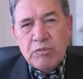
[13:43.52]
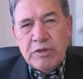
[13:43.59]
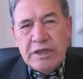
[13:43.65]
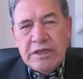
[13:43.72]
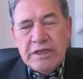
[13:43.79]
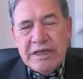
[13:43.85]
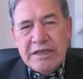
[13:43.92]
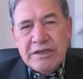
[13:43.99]

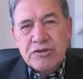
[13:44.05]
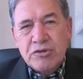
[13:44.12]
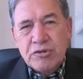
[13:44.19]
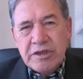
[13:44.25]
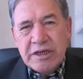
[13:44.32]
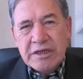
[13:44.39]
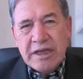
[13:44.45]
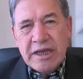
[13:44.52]
We needed
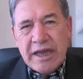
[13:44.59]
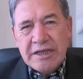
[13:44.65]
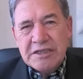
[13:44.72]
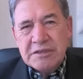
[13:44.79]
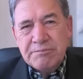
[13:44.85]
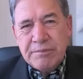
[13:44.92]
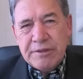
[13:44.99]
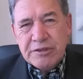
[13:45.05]
to get
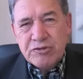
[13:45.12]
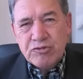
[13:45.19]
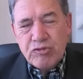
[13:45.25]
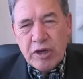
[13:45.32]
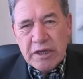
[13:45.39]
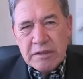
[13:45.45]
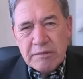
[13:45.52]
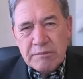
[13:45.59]
hate speech
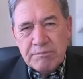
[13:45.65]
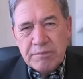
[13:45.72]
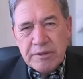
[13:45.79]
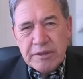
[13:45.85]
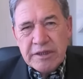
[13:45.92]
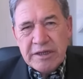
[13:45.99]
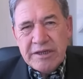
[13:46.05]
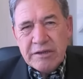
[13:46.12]
right,
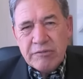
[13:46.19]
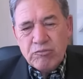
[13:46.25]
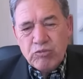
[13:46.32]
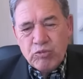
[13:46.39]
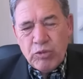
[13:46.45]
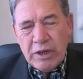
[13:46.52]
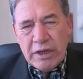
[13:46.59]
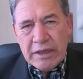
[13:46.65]
but in a
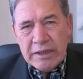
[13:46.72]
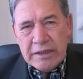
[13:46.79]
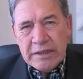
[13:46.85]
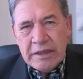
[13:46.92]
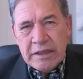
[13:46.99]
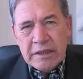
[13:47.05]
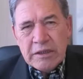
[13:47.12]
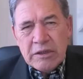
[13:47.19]

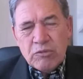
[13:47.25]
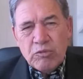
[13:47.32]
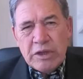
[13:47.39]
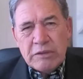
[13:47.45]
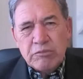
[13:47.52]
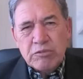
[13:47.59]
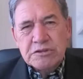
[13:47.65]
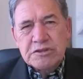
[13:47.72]
way
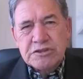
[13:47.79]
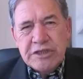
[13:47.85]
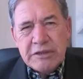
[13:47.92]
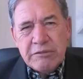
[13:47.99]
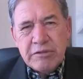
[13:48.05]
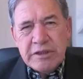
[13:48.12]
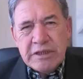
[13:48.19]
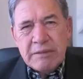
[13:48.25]
where it was
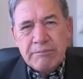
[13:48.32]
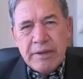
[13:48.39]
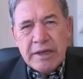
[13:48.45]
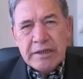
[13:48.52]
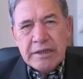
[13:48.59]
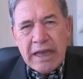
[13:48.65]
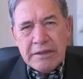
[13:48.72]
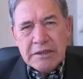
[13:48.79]
genuinely
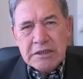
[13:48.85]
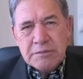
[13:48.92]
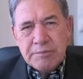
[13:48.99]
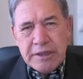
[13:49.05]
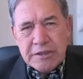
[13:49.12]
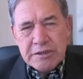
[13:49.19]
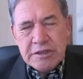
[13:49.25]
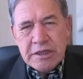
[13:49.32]
about hate
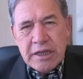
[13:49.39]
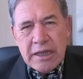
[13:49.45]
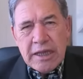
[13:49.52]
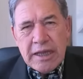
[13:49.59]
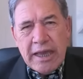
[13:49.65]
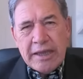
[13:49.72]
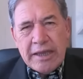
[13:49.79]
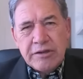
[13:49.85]
speech
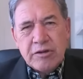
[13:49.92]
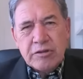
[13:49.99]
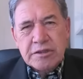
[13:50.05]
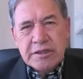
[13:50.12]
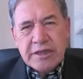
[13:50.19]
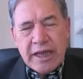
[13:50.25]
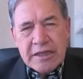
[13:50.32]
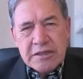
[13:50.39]
and
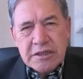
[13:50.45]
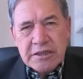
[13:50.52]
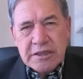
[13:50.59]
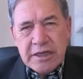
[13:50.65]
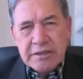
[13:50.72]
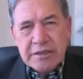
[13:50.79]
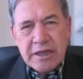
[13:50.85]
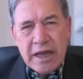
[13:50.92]
not
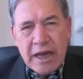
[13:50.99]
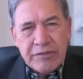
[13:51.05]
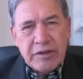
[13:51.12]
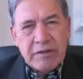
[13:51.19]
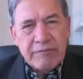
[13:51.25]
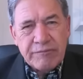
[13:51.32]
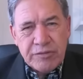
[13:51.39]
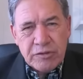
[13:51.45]
cancelling out
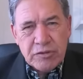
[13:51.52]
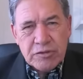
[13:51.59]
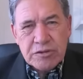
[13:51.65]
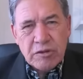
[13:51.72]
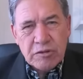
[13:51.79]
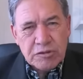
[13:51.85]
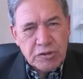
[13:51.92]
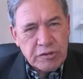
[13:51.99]
other
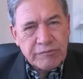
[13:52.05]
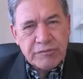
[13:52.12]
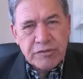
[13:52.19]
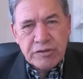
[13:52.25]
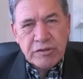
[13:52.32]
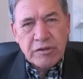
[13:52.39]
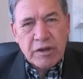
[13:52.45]
views alternative to